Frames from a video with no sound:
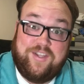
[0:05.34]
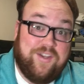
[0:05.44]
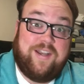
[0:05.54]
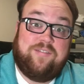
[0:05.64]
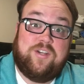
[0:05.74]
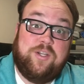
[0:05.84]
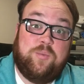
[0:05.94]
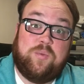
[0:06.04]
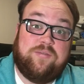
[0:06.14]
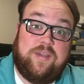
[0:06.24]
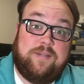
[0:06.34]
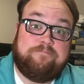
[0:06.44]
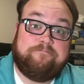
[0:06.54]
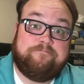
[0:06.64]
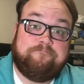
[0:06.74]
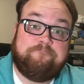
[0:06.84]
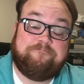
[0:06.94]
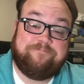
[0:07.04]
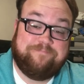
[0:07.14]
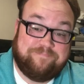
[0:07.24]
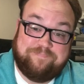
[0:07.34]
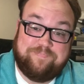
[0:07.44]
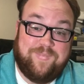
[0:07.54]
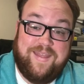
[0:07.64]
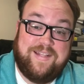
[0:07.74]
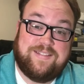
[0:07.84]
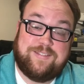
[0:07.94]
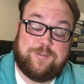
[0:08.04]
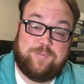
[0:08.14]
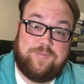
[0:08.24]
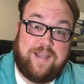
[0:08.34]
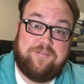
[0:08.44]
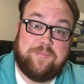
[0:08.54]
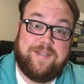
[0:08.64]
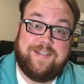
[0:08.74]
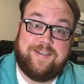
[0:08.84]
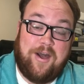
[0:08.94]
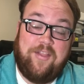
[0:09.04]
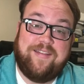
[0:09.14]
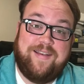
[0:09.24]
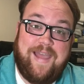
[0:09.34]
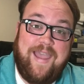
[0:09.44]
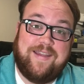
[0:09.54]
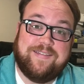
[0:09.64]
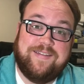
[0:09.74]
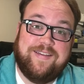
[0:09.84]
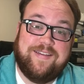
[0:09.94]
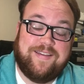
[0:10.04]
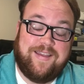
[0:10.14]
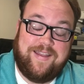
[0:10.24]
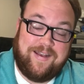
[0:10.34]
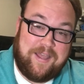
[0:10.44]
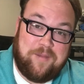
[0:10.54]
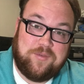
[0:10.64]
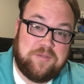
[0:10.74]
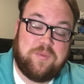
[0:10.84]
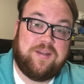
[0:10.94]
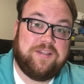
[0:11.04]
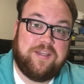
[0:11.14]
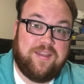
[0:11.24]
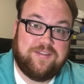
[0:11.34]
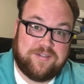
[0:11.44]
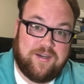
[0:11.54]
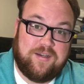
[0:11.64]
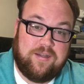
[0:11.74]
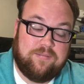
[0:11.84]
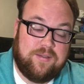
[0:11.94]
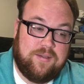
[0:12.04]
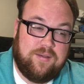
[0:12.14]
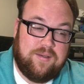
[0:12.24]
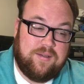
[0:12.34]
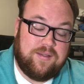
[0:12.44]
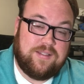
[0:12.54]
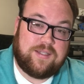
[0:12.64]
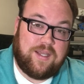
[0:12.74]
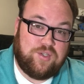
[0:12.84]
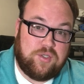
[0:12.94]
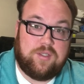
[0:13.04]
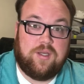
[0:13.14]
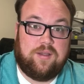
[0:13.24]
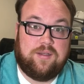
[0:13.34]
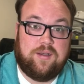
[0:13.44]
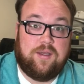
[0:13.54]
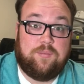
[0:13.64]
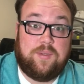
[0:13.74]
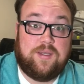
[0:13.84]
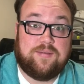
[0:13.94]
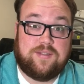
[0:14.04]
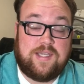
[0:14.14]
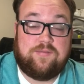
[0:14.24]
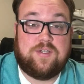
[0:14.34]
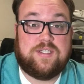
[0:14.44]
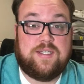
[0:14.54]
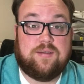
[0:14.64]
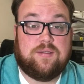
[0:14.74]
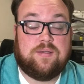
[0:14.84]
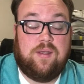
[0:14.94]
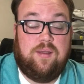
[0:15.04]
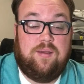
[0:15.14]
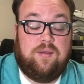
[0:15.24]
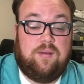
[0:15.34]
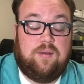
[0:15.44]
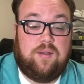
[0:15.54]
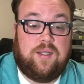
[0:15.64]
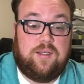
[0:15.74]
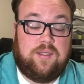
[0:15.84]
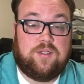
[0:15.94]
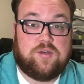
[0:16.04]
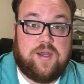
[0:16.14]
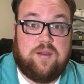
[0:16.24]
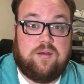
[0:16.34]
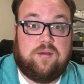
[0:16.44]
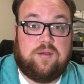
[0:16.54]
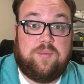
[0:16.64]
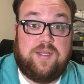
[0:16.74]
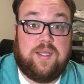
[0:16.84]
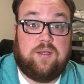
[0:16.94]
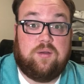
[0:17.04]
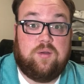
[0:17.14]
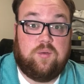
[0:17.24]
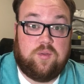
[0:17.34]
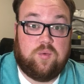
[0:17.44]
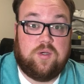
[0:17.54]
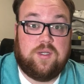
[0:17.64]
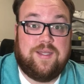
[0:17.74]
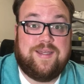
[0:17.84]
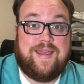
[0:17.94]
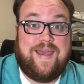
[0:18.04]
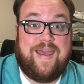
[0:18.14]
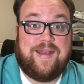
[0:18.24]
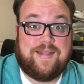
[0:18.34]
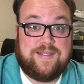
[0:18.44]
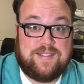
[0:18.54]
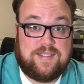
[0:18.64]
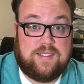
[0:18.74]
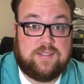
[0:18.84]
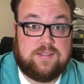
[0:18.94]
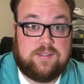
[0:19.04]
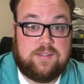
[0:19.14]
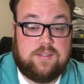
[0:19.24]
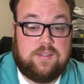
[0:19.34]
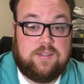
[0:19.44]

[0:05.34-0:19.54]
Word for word: Good afternoon, Print Fam. It's time for me to call it a night, and I'm just barely starting. At least I should call it a night because it's after six, and I need to try harder to be done with work at six.